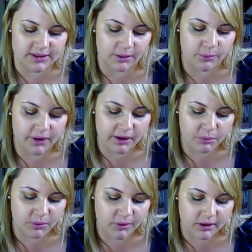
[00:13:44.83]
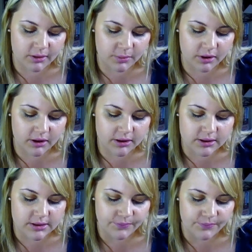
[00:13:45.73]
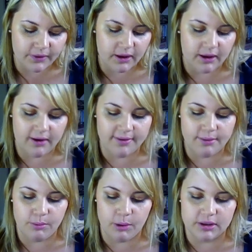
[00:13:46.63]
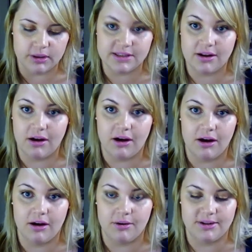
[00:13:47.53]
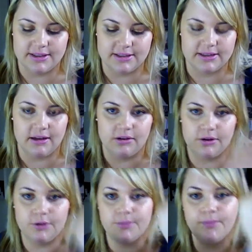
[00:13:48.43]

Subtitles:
Like when I'm wearing lip gloss, at the moment it's always this color.